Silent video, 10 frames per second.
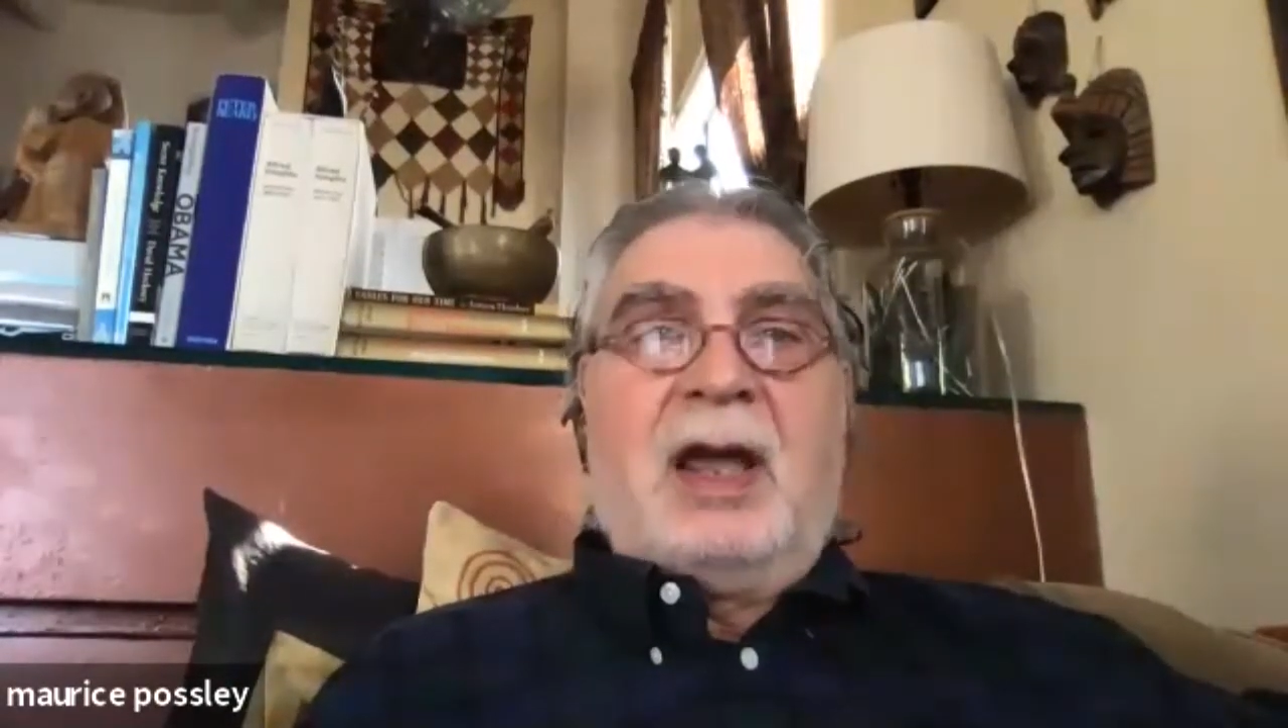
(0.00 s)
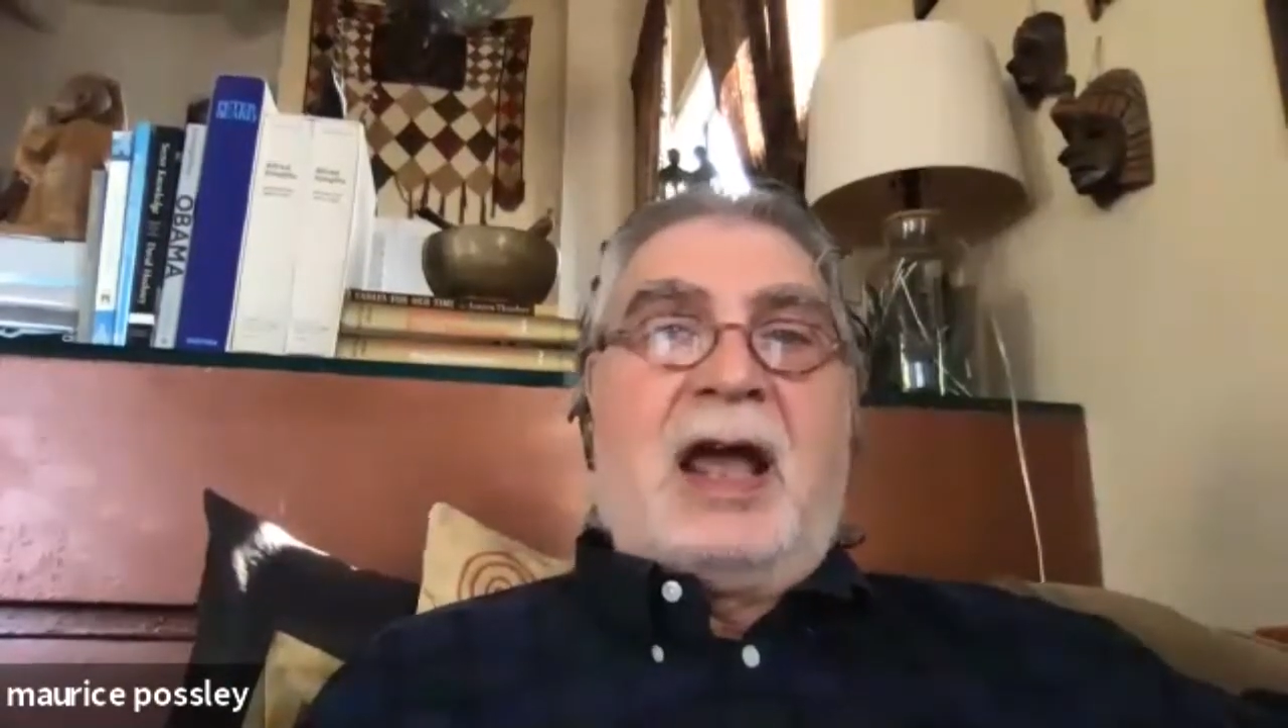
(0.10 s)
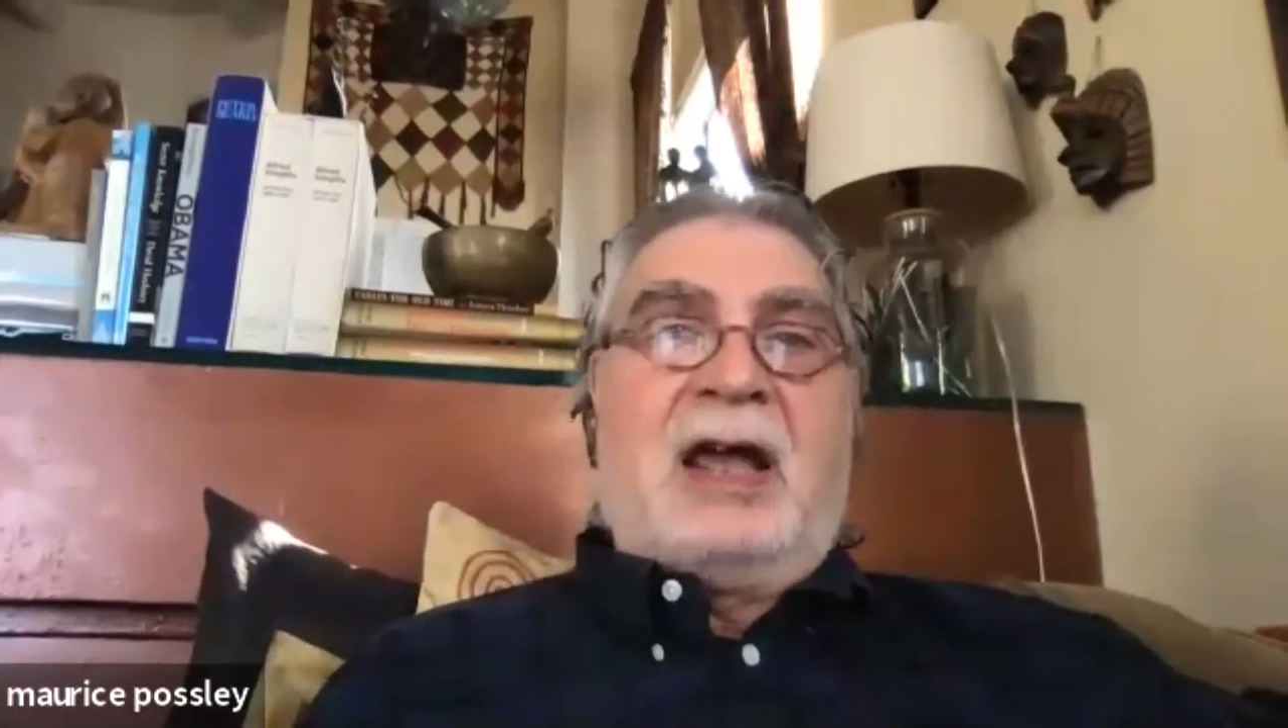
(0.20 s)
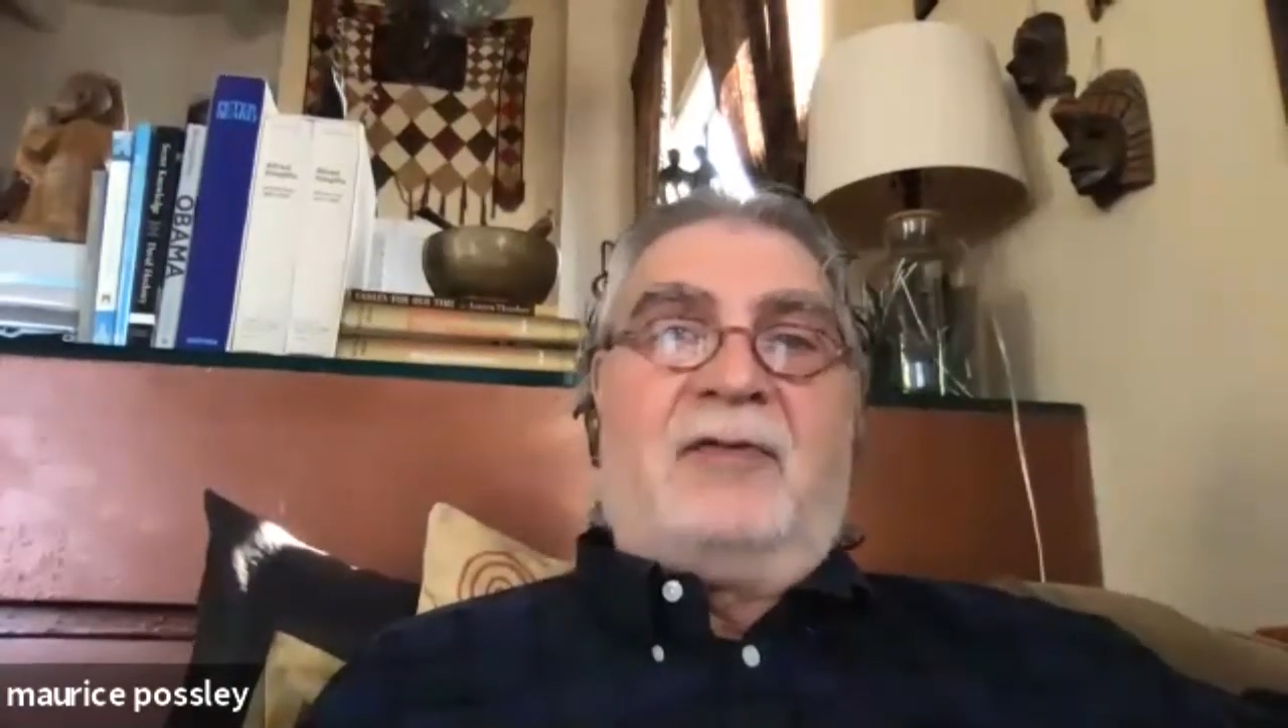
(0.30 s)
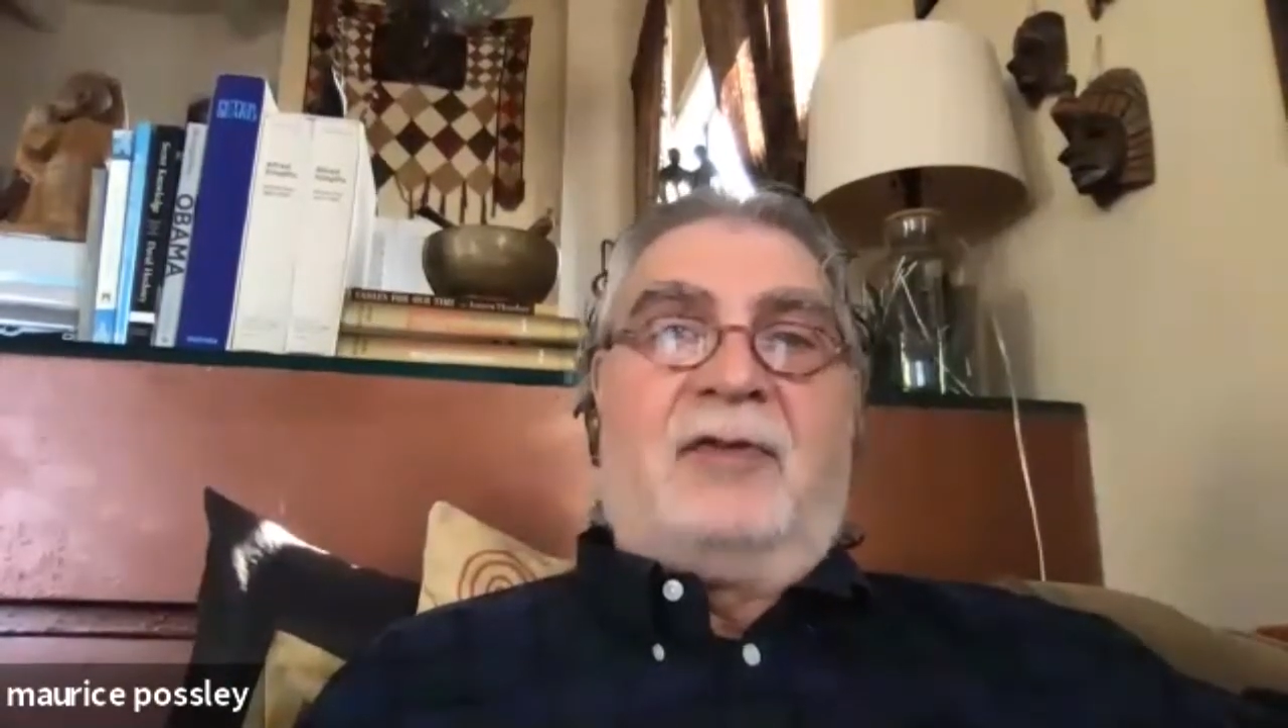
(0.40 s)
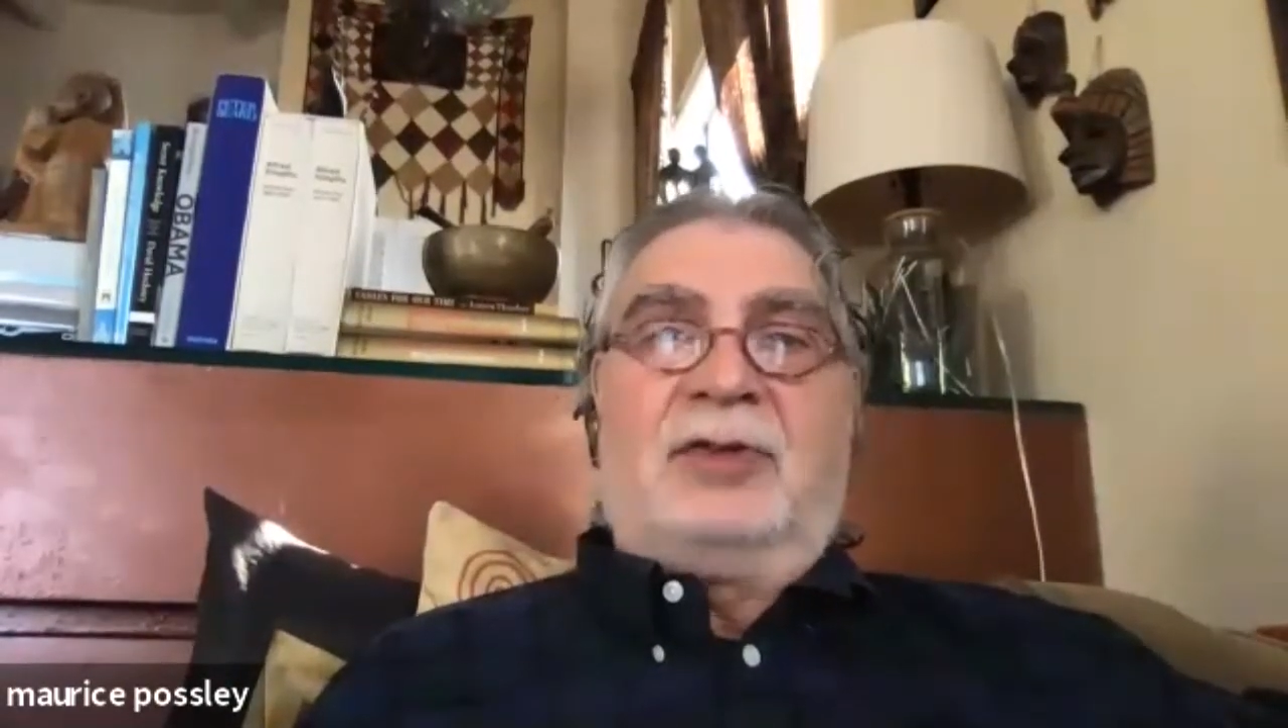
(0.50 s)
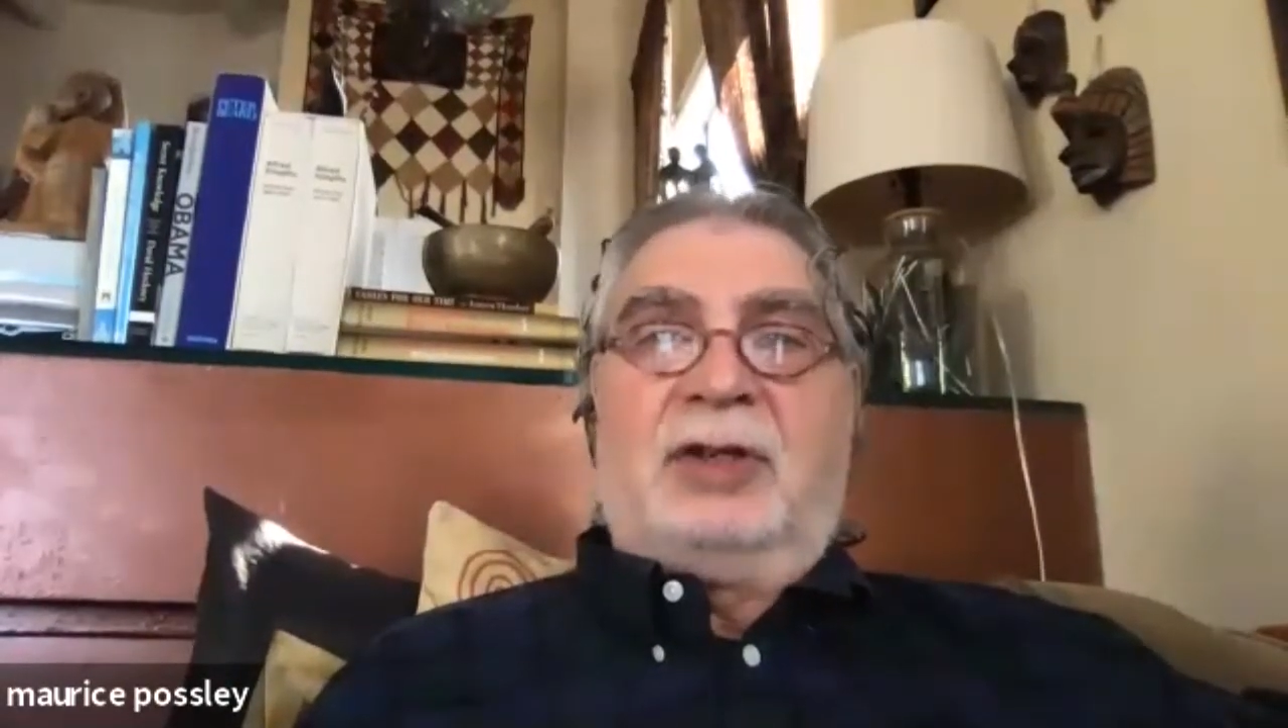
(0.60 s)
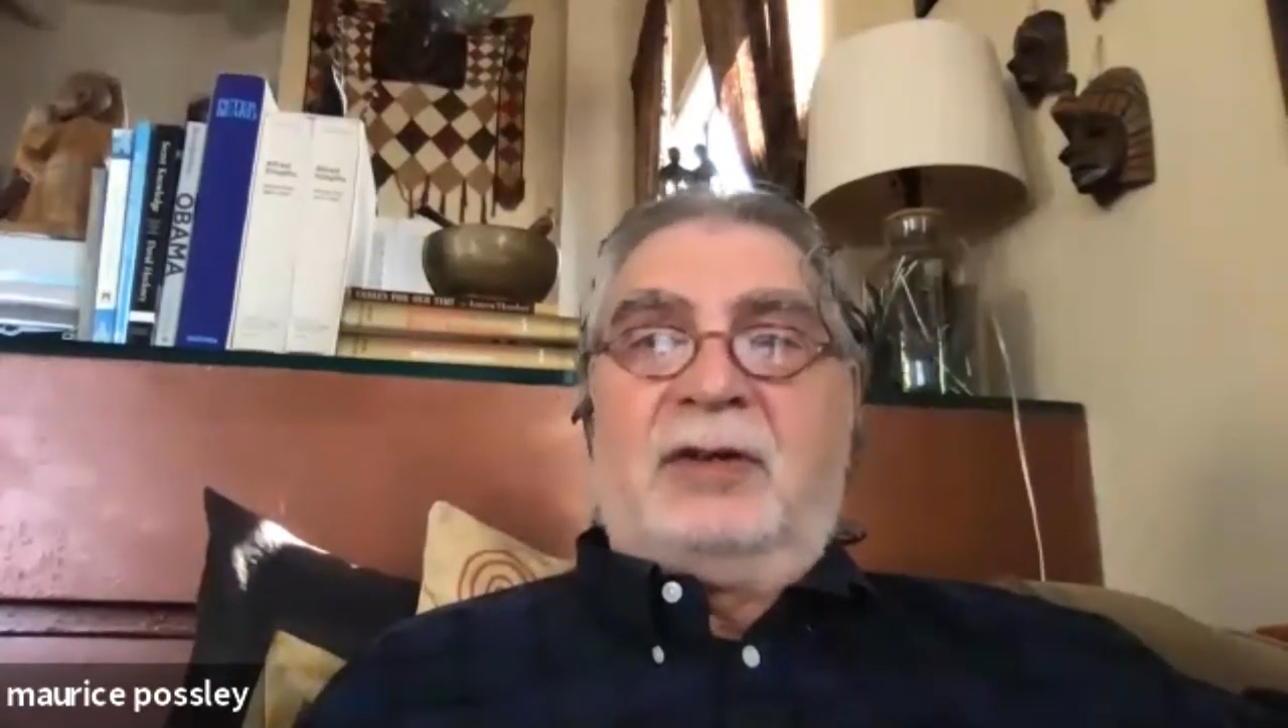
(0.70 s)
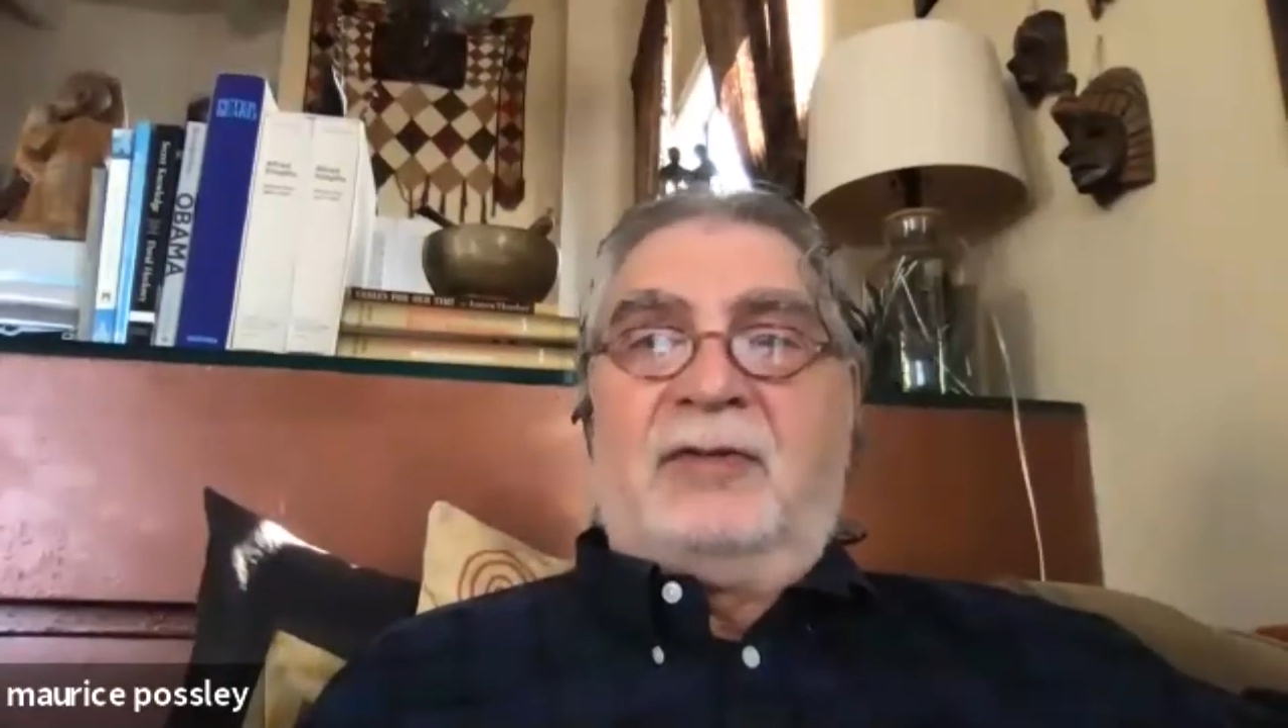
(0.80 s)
adversely